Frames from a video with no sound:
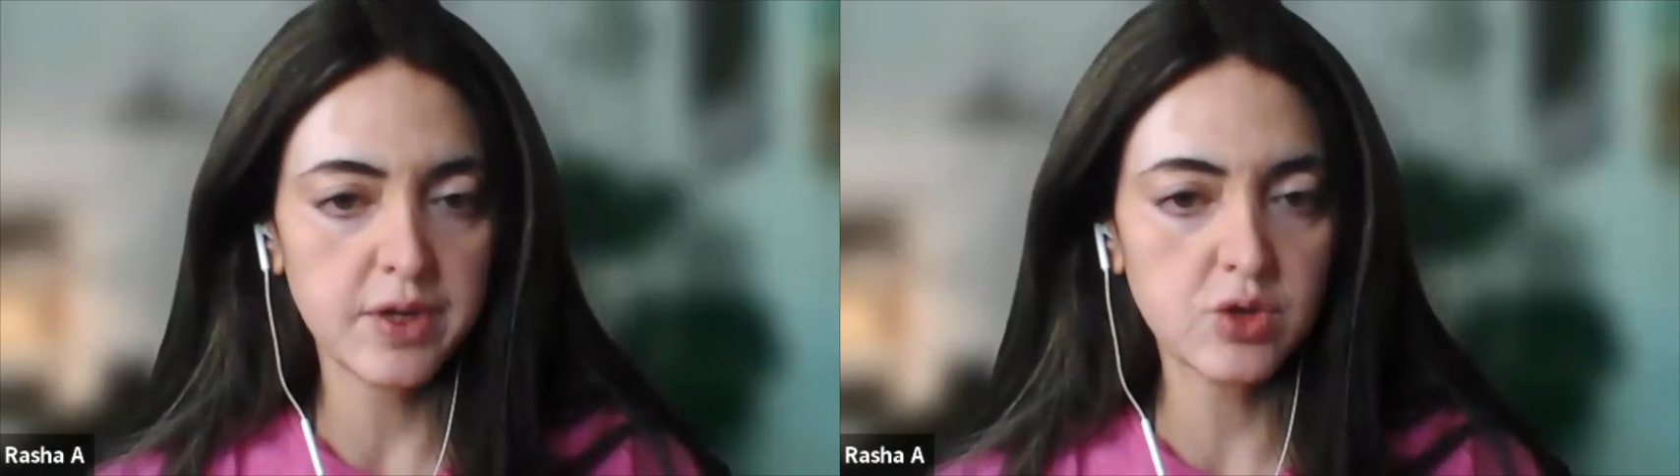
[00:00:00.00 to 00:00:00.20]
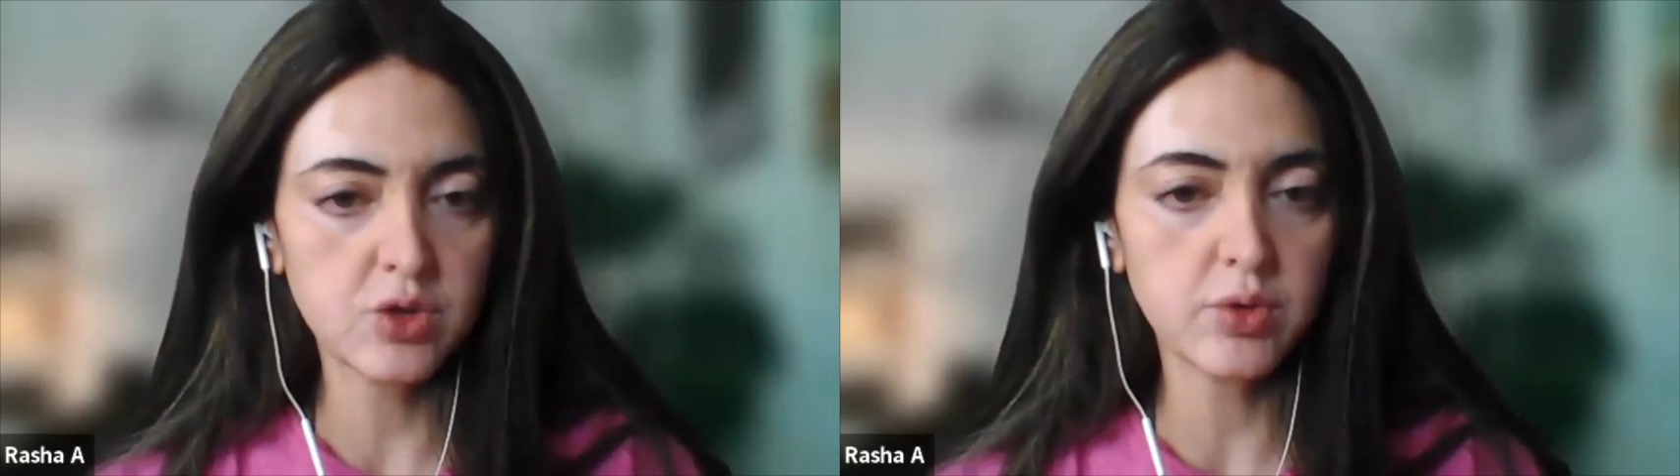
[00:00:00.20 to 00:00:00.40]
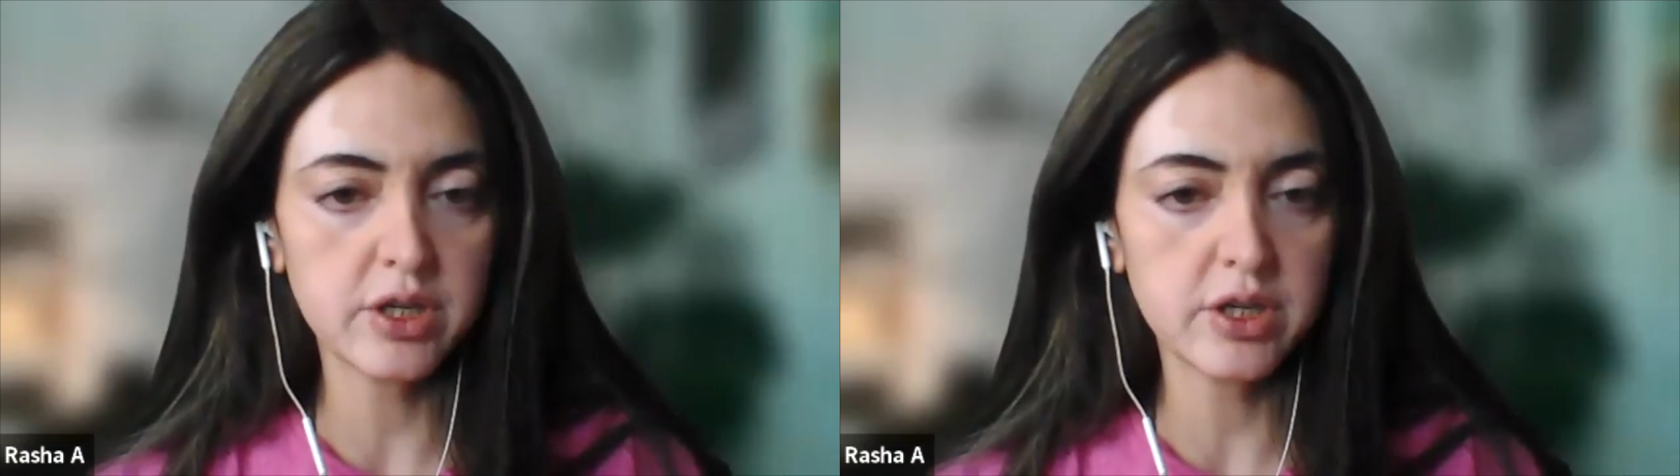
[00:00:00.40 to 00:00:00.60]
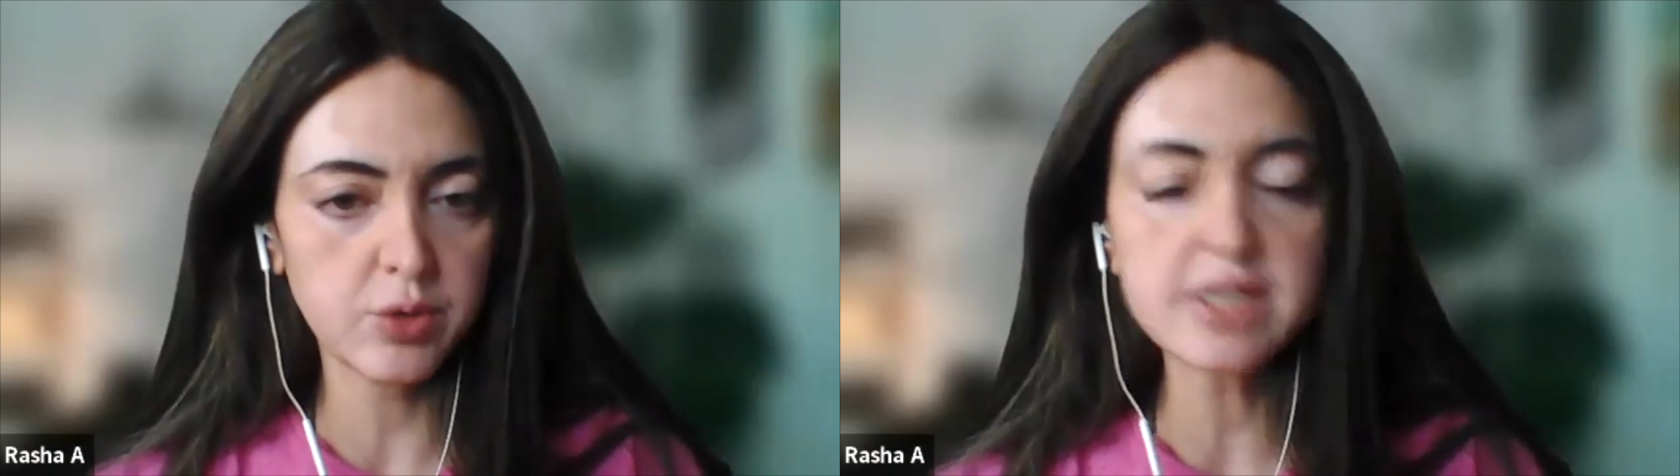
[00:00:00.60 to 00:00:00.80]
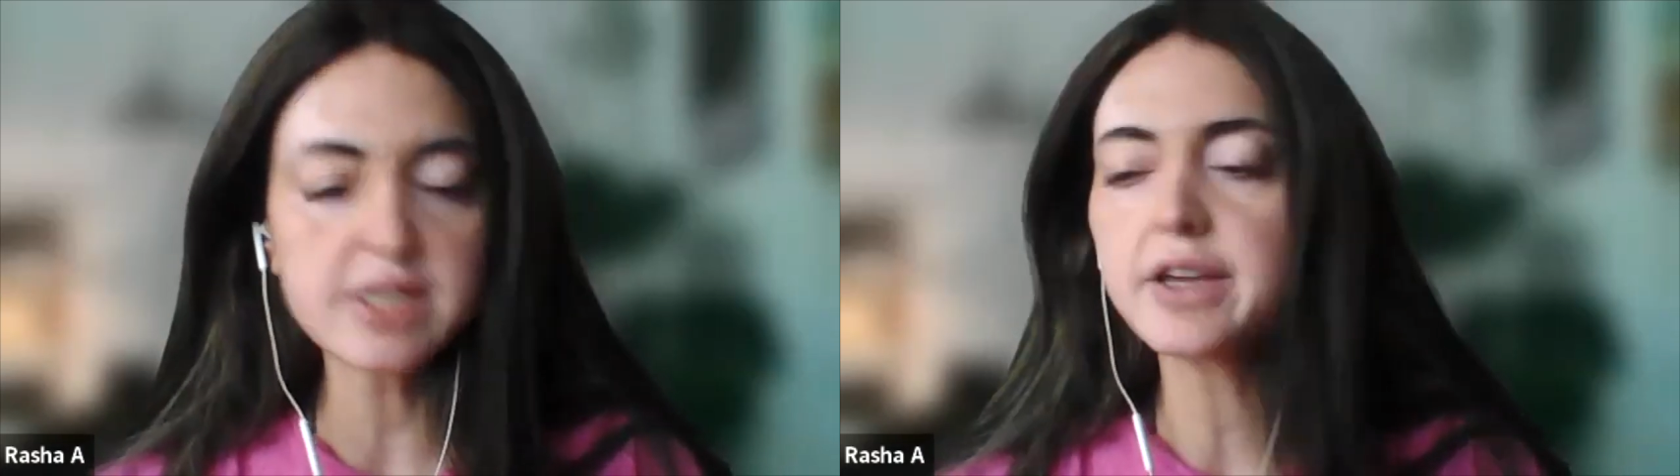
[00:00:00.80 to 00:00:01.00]
It
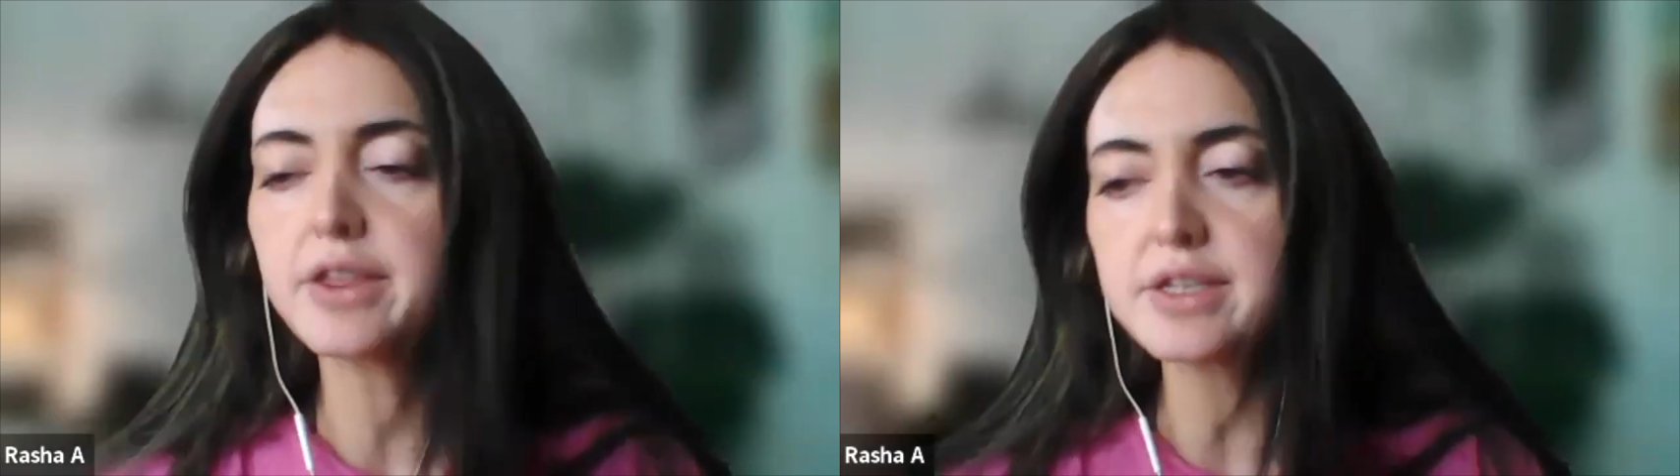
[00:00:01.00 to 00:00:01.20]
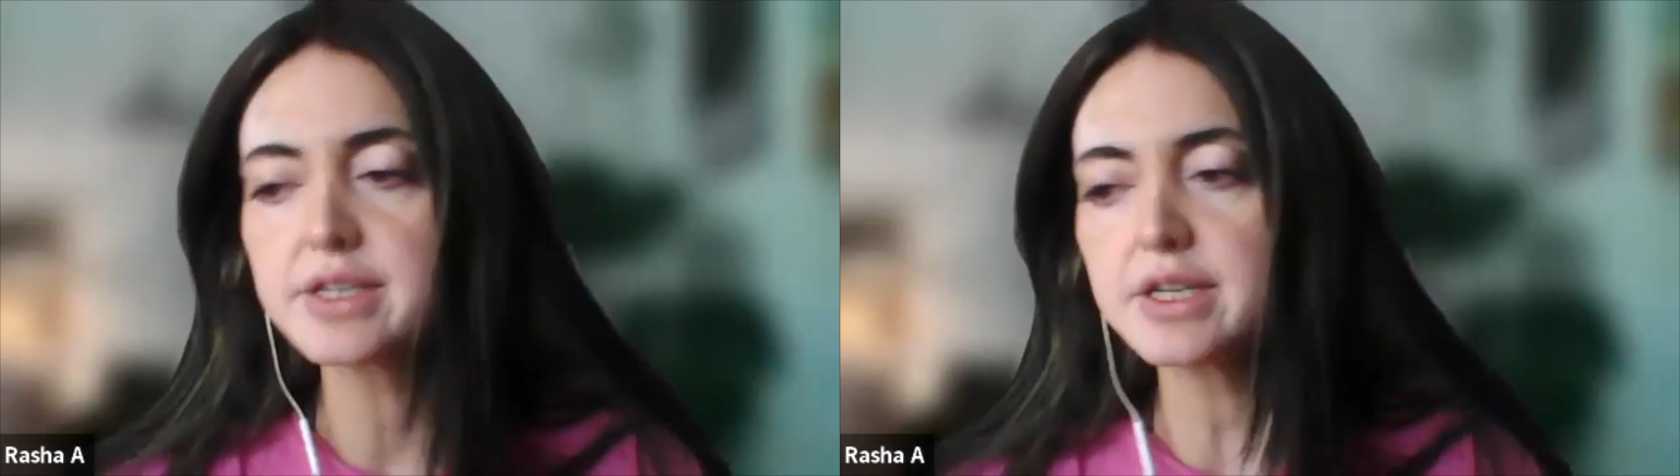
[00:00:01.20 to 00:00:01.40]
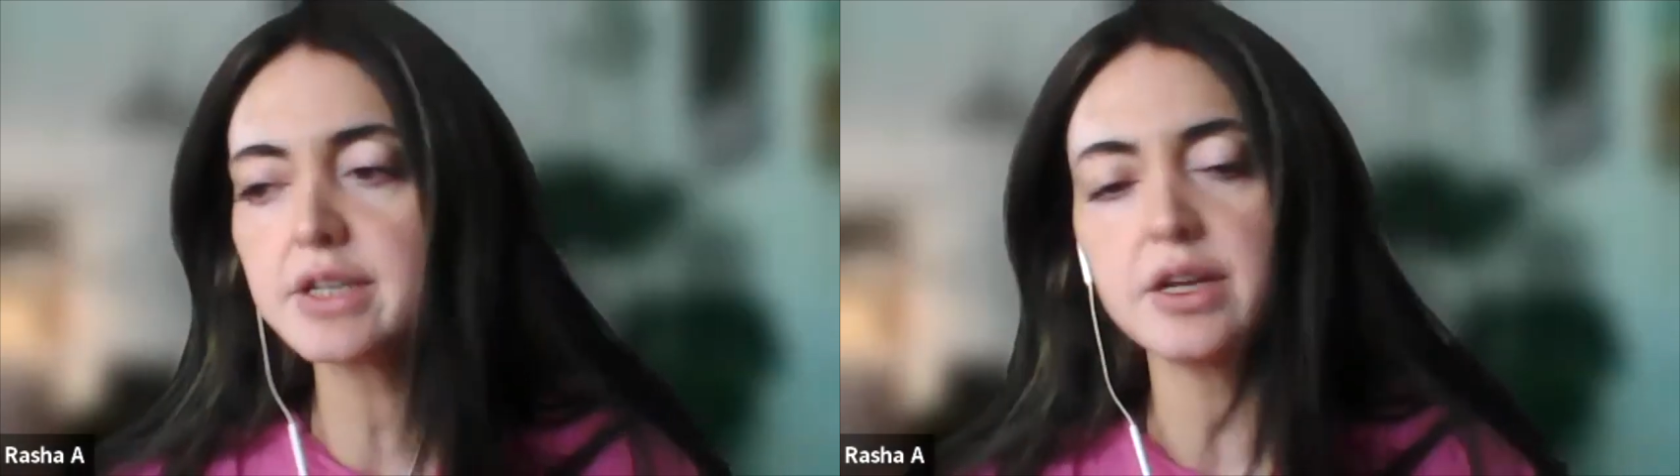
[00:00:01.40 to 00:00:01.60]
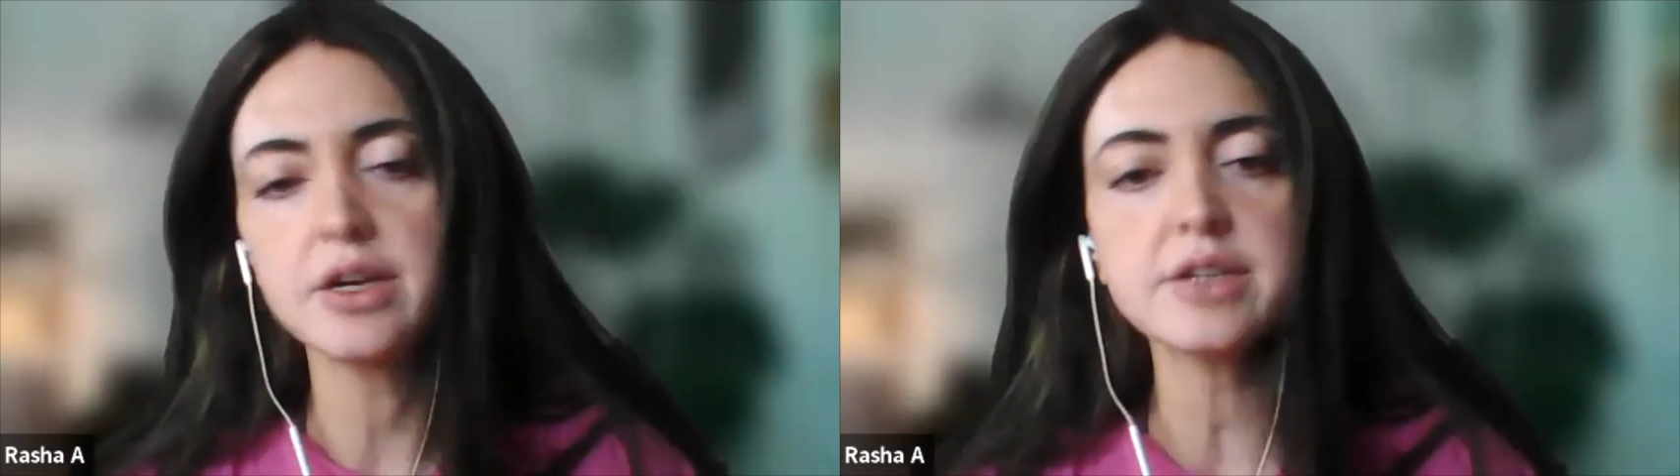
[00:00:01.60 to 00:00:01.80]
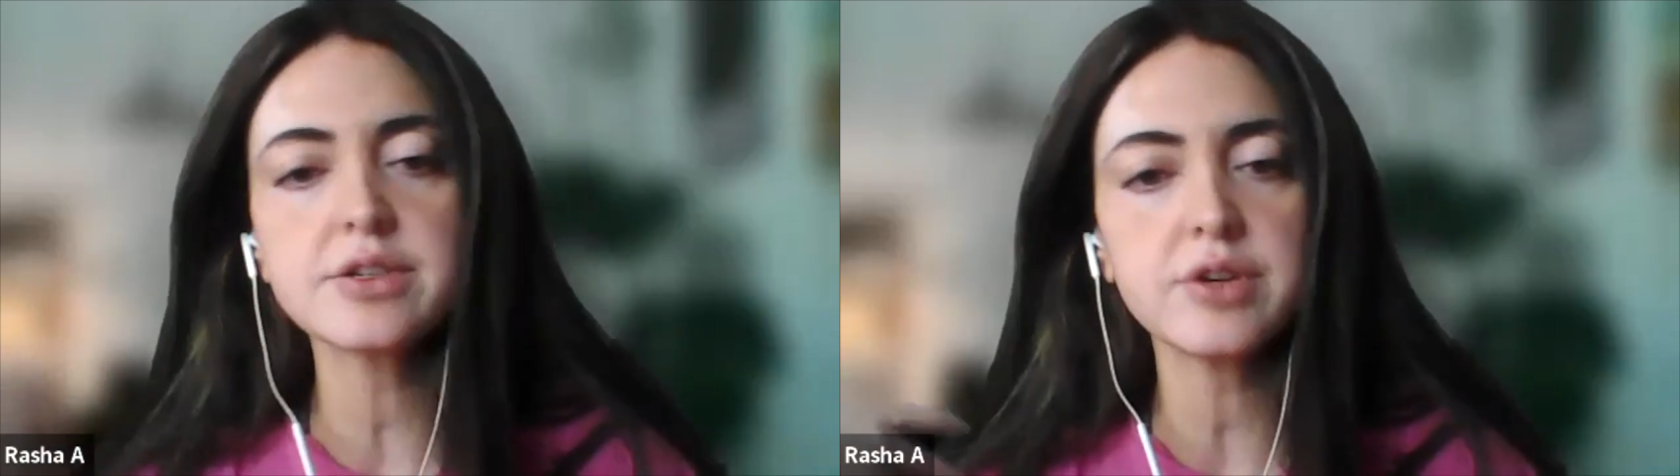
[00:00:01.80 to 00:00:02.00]
was like this in
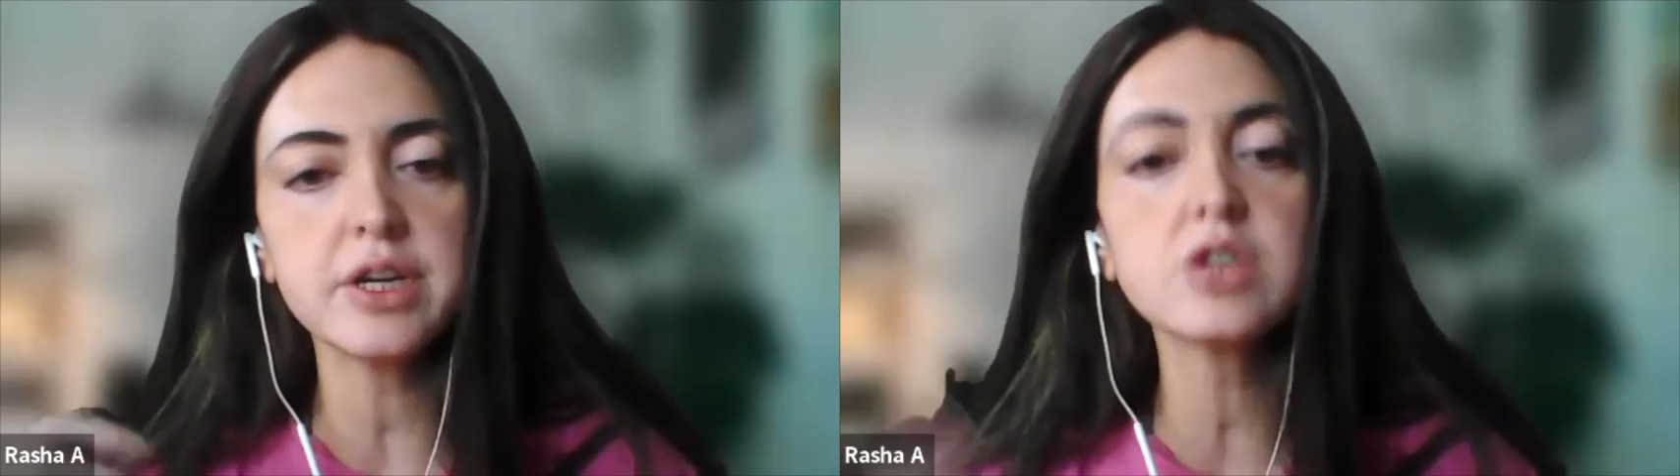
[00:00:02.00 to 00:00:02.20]
history,